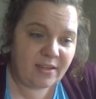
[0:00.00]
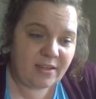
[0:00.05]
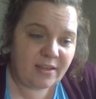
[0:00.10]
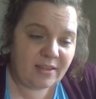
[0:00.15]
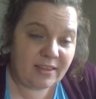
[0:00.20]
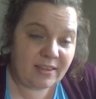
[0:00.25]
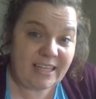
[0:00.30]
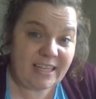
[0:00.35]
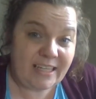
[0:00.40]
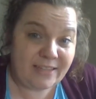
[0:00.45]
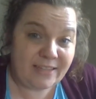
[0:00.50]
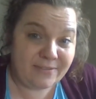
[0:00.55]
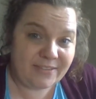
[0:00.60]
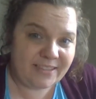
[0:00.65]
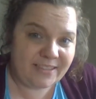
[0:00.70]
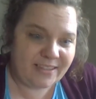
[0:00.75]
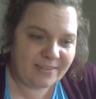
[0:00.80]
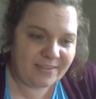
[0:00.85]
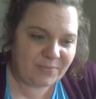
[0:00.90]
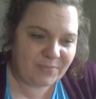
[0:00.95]

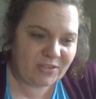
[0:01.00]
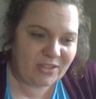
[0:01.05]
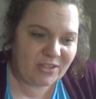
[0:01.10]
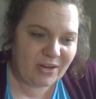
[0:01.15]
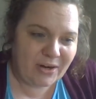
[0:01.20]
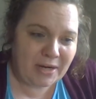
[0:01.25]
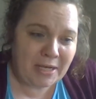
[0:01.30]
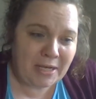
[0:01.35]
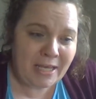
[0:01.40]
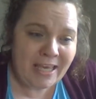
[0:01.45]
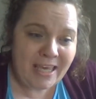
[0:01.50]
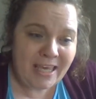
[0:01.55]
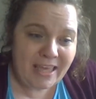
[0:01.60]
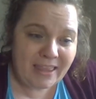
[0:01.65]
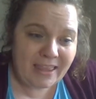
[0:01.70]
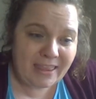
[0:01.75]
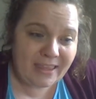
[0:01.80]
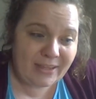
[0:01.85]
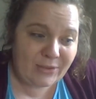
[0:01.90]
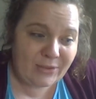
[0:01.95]
The
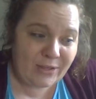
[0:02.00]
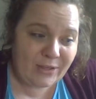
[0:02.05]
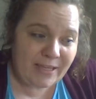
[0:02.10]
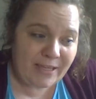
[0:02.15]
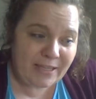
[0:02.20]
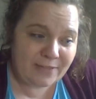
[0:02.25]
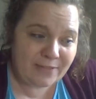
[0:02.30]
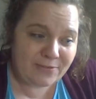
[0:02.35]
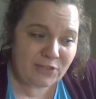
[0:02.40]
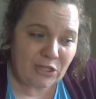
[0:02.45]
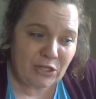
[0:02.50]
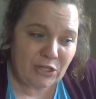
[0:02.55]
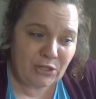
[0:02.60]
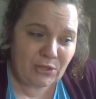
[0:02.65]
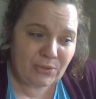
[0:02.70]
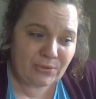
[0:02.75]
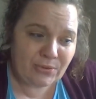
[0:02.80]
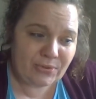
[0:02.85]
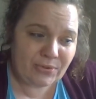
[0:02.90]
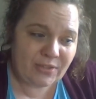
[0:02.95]
leaves
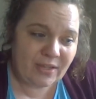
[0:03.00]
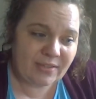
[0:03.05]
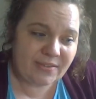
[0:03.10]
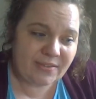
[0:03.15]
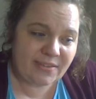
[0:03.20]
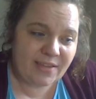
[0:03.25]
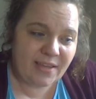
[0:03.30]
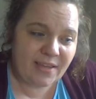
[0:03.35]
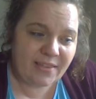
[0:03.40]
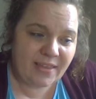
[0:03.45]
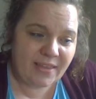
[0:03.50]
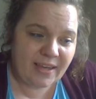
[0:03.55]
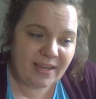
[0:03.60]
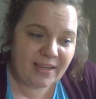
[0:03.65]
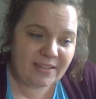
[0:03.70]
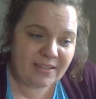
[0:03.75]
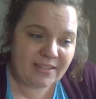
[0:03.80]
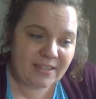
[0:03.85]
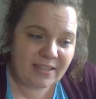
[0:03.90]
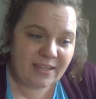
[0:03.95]
use
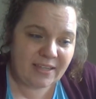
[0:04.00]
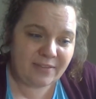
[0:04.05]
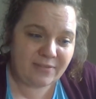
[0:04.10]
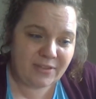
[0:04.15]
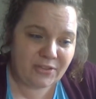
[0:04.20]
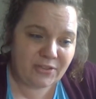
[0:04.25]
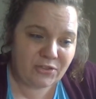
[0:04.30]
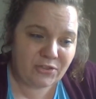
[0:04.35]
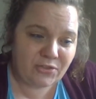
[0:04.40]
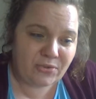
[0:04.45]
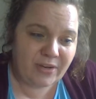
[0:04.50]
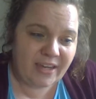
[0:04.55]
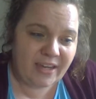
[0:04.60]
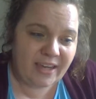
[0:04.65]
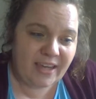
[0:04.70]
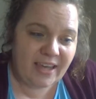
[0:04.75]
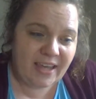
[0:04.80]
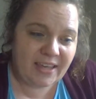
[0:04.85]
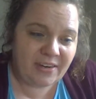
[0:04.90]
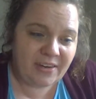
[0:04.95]
sunlight to give the
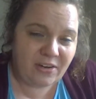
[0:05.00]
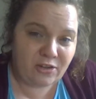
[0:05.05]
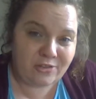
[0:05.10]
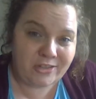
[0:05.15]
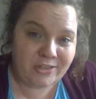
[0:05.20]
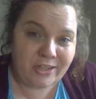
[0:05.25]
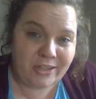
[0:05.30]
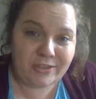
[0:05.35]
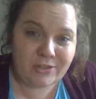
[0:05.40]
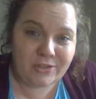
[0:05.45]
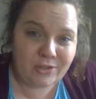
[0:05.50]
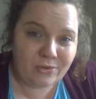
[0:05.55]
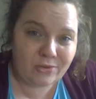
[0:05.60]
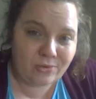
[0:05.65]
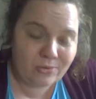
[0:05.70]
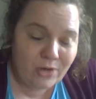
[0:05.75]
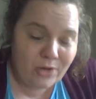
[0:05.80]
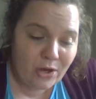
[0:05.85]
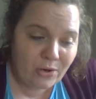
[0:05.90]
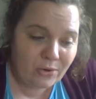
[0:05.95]
tree energy to
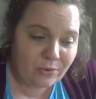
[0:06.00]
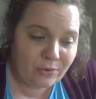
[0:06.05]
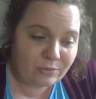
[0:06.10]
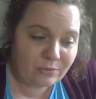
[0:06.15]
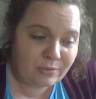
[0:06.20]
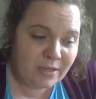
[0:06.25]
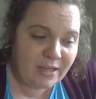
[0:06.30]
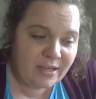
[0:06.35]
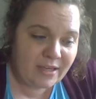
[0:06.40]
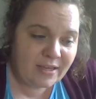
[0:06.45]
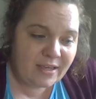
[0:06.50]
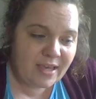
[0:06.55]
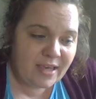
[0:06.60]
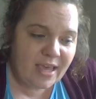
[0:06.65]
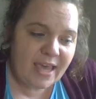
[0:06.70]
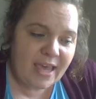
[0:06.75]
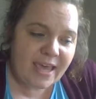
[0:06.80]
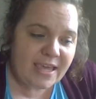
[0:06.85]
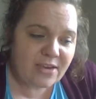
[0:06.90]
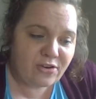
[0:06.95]
grow.
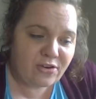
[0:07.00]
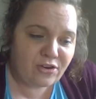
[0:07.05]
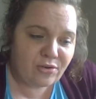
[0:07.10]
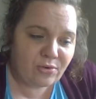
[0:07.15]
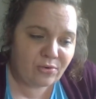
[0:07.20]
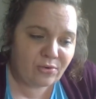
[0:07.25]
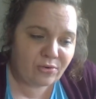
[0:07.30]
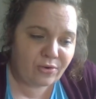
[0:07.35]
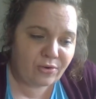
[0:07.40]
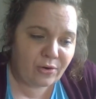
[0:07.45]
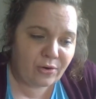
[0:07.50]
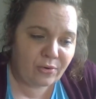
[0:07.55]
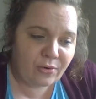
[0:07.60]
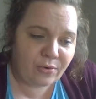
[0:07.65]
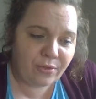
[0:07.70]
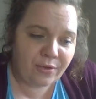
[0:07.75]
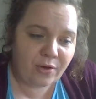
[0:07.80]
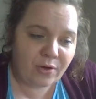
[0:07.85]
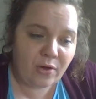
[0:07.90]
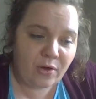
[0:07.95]
A new
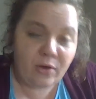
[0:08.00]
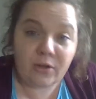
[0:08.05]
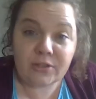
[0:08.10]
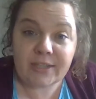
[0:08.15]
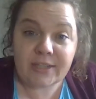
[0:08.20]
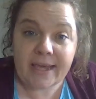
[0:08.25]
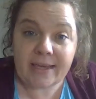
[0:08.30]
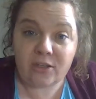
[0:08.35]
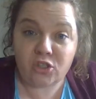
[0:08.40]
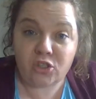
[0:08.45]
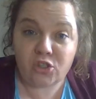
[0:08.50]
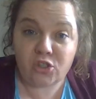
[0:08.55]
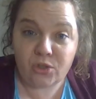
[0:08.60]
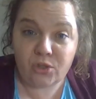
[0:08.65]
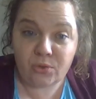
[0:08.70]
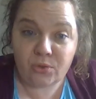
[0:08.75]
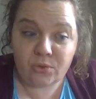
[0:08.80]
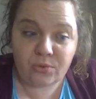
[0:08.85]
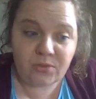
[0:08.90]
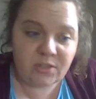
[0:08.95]
growth called a
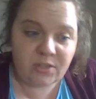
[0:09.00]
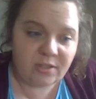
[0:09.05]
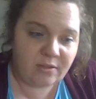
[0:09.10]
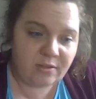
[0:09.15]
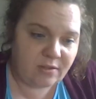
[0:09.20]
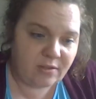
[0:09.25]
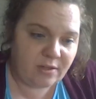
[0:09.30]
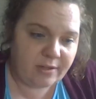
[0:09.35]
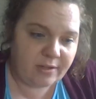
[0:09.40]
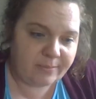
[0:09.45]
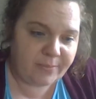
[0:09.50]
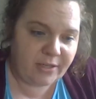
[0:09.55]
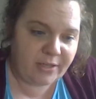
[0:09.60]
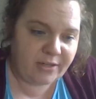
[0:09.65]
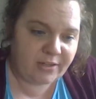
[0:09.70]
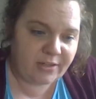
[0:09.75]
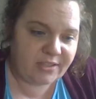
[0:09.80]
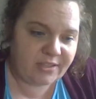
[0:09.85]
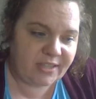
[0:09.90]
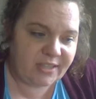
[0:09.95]
shoot
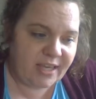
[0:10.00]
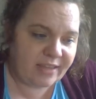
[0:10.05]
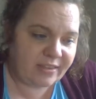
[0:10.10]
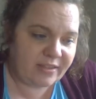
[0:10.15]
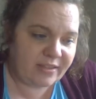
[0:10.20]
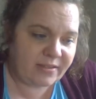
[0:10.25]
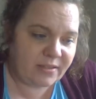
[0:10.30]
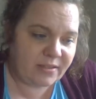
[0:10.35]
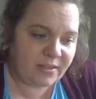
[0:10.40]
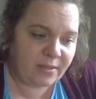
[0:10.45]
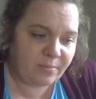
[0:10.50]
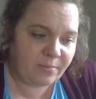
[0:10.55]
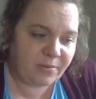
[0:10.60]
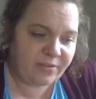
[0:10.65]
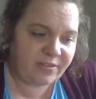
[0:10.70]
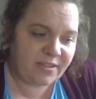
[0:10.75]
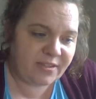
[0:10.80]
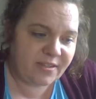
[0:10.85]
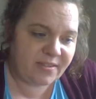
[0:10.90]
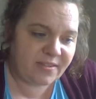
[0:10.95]
appears at the tip of
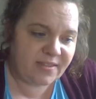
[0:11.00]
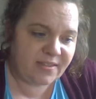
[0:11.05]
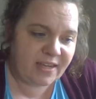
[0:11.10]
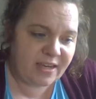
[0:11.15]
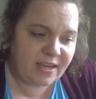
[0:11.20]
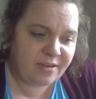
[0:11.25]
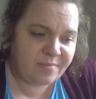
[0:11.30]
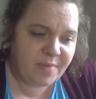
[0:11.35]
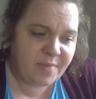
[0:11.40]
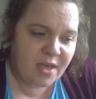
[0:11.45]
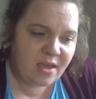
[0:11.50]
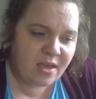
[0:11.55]
the stem.